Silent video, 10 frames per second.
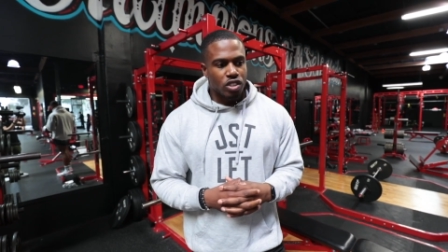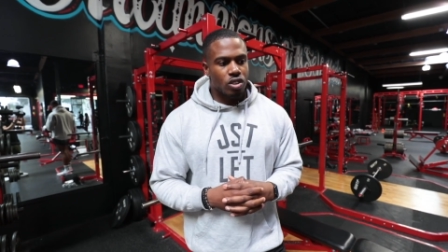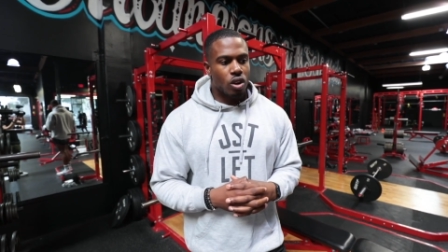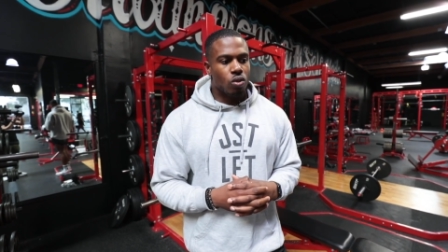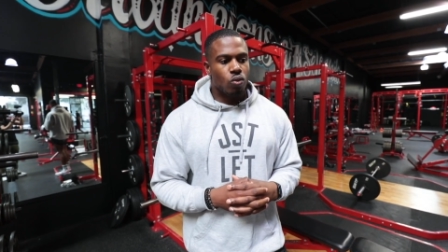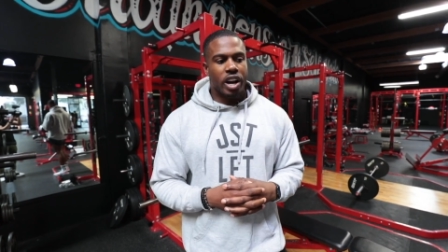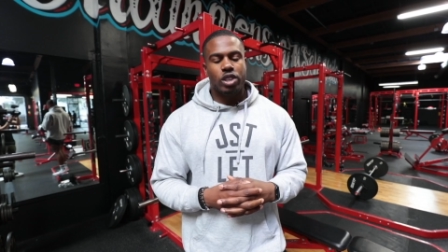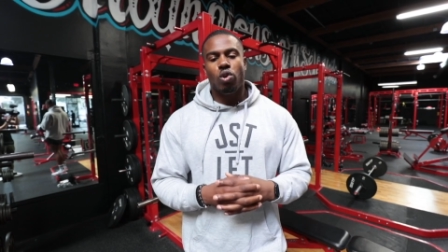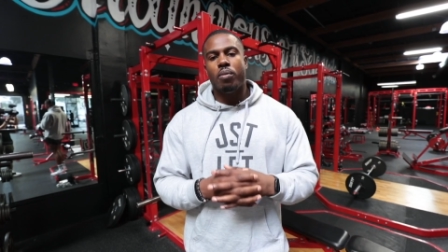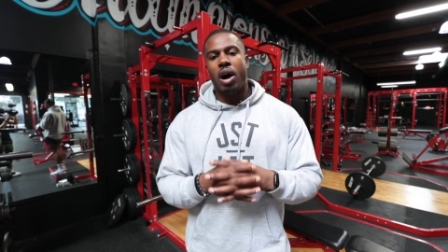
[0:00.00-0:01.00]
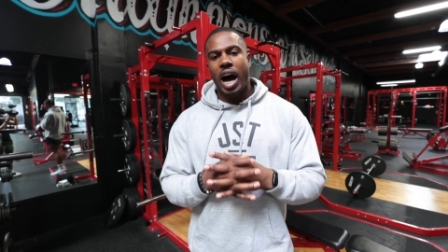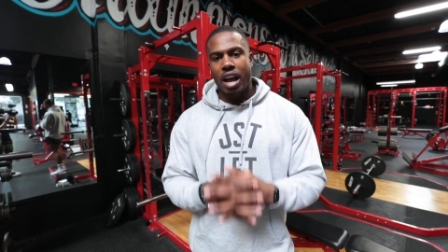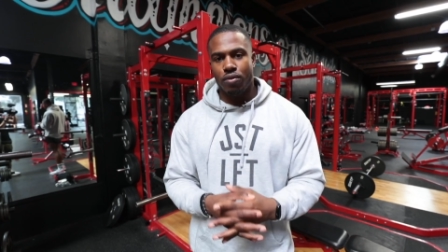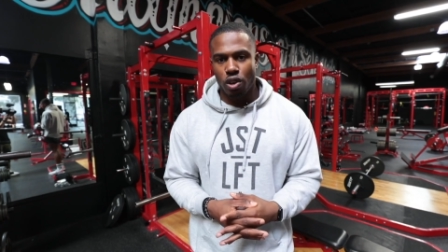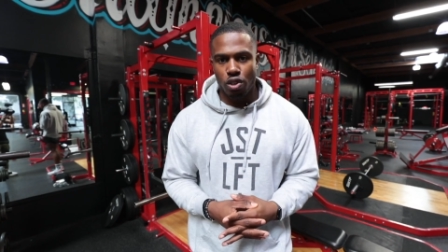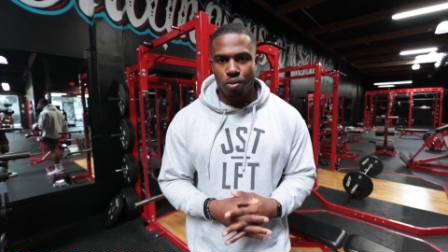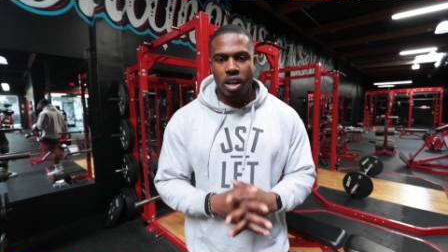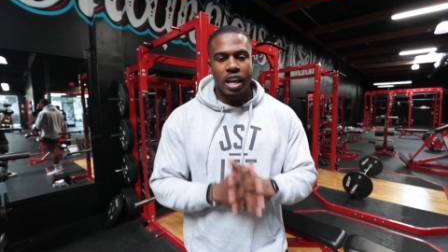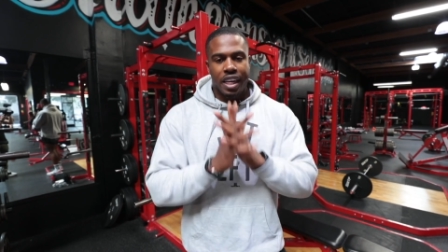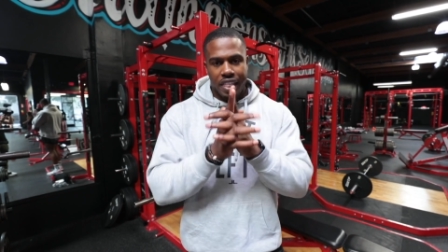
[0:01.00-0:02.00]
So when I talk about high volume,
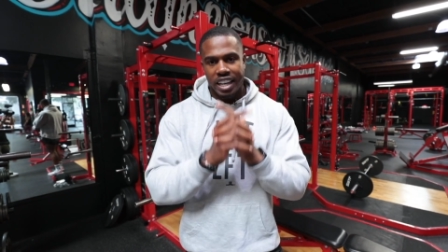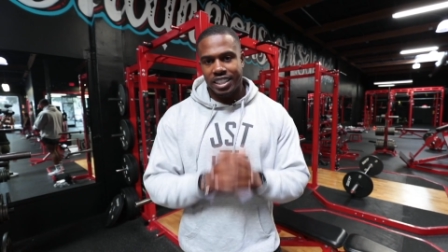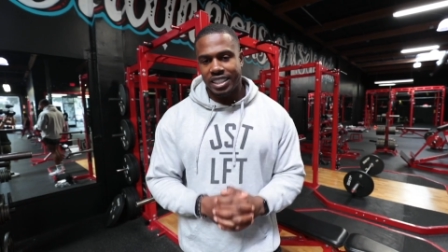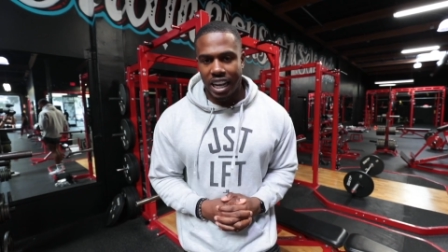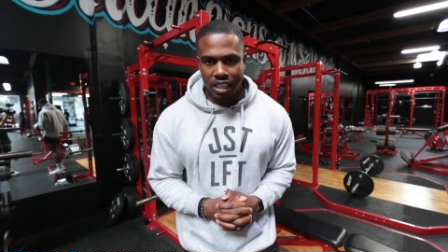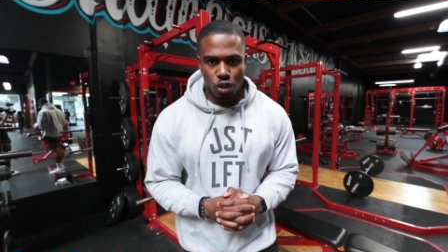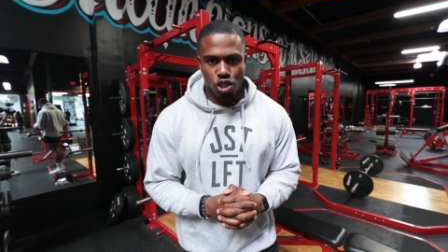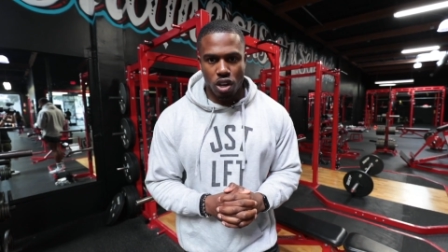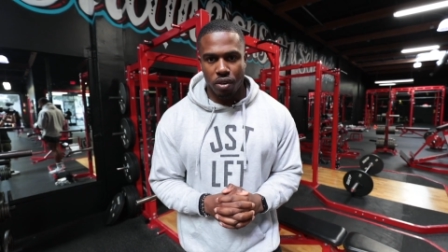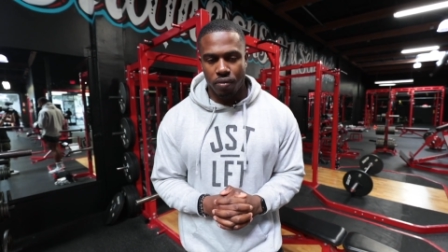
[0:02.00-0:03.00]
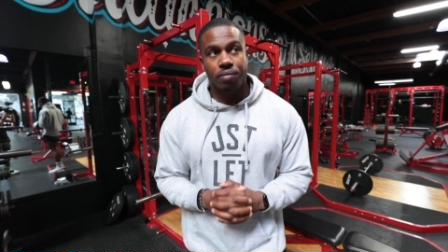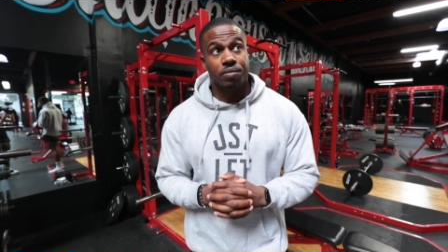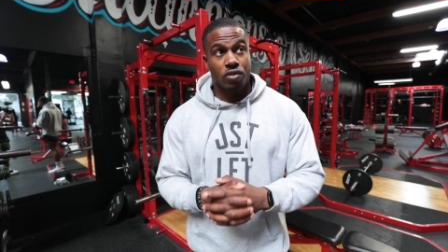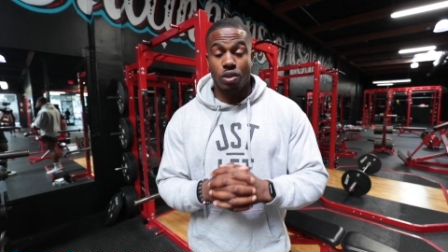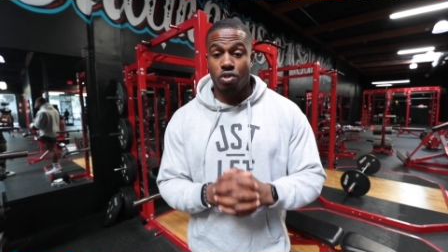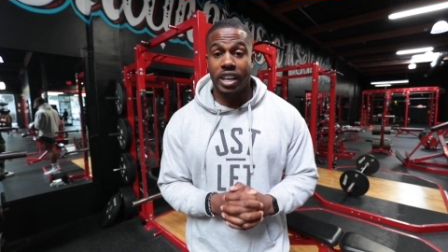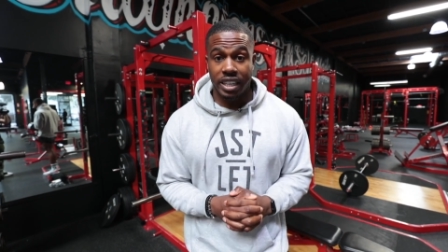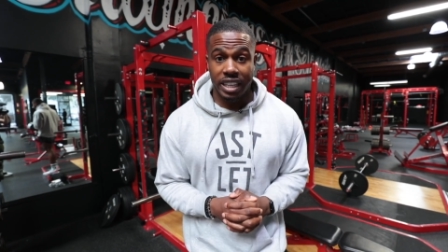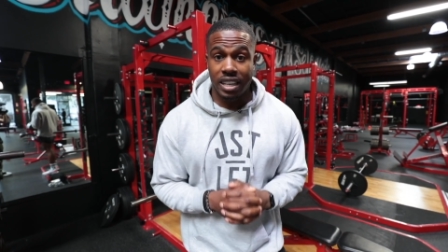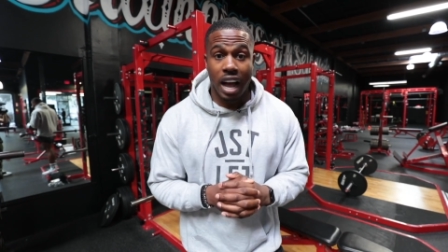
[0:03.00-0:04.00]
that is exactly what German volume
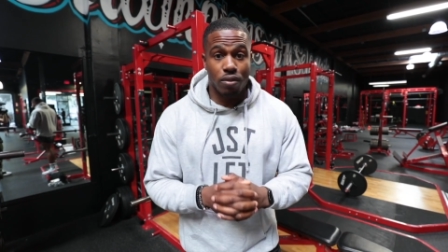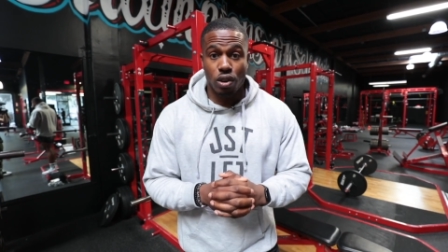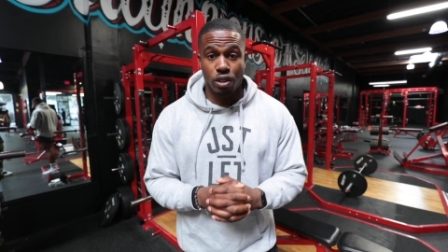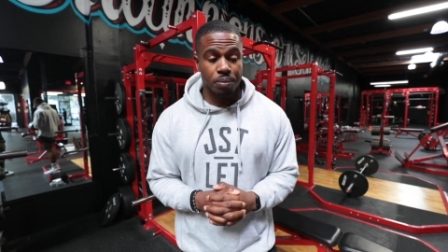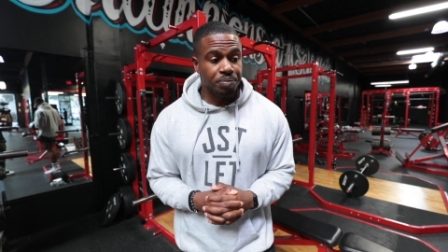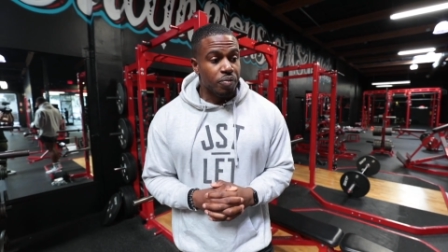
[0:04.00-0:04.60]
training is, high volume.